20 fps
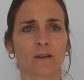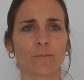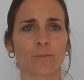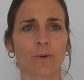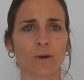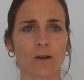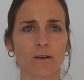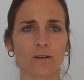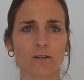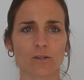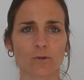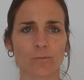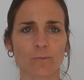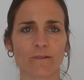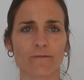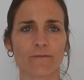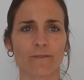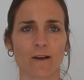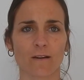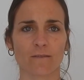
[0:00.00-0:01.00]
Pillows should
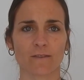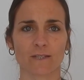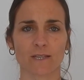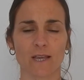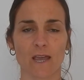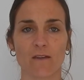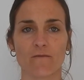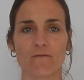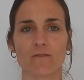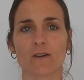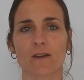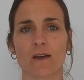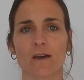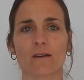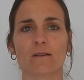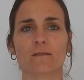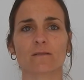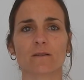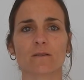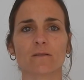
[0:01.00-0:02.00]
be fluffed every
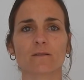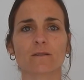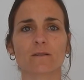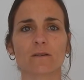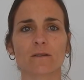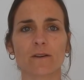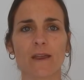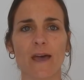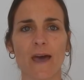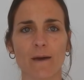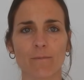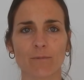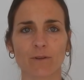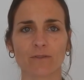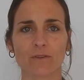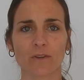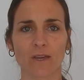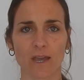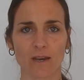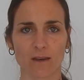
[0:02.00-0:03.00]
day, so it's a good habit
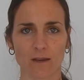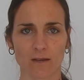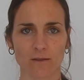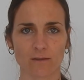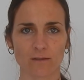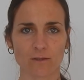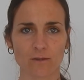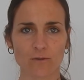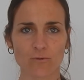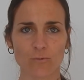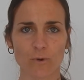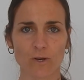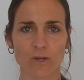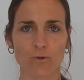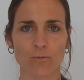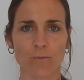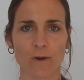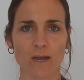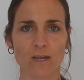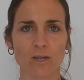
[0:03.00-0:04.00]
to get into when
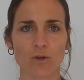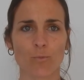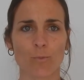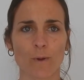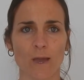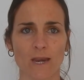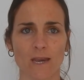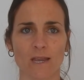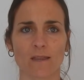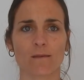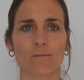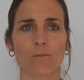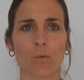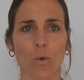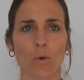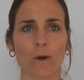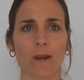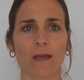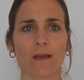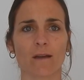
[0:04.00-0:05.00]
you make your bed in the
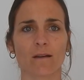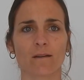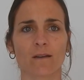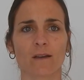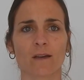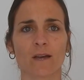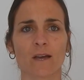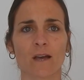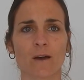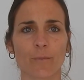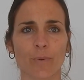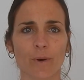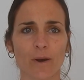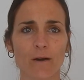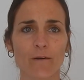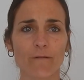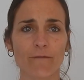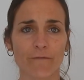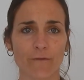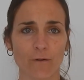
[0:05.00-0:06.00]
morning.
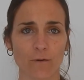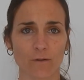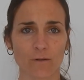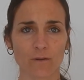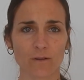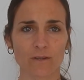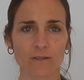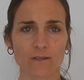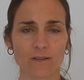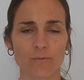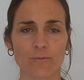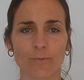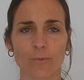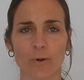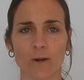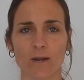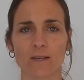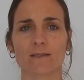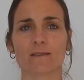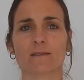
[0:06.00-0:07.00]
Pillow fill is
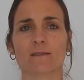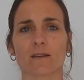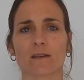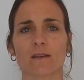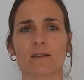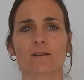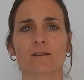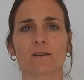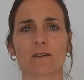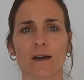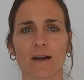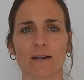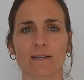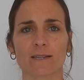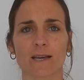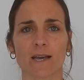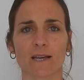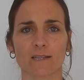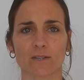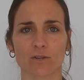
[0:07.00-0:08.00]
compressed each night
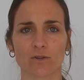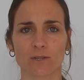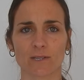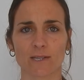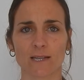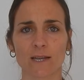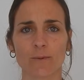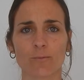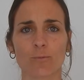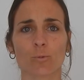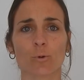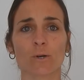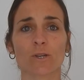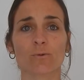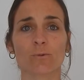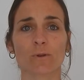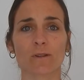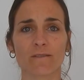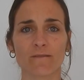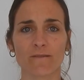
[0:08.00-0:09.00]
as you sleep, which
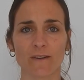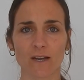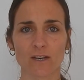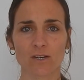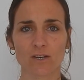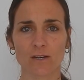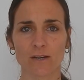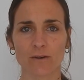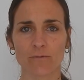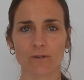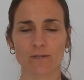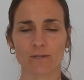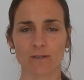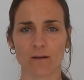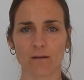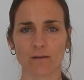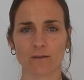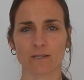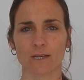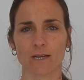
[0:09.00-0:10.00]
will eventually
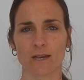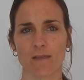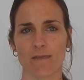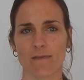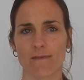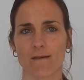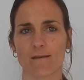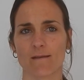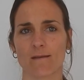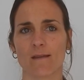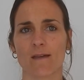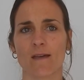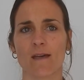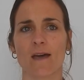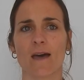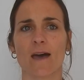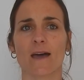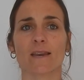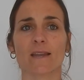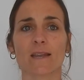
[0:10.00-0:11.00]
result in a thin
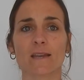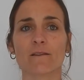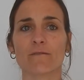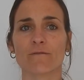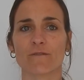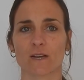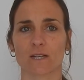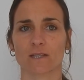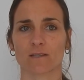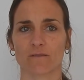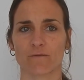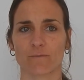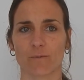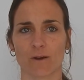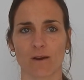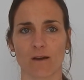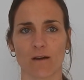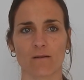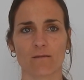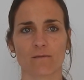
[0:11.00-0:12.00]
and ineffective
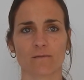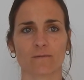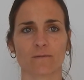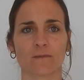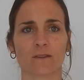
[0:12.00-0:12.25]
pillow.